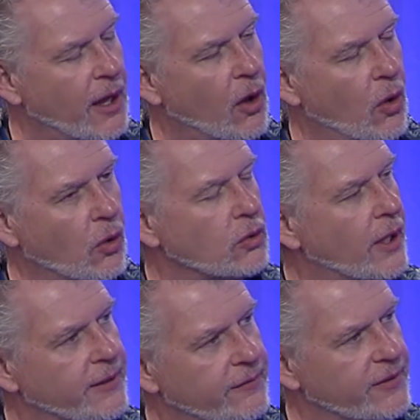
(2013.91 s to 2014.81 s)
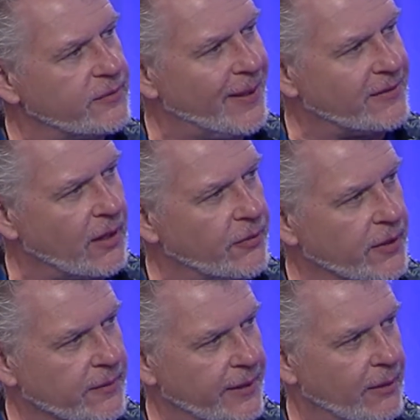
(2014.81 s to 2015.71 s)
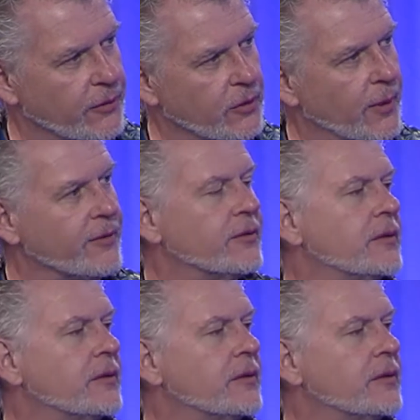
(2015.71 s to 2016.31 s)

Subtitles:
a whole lot of these beds out there right now in the U.S.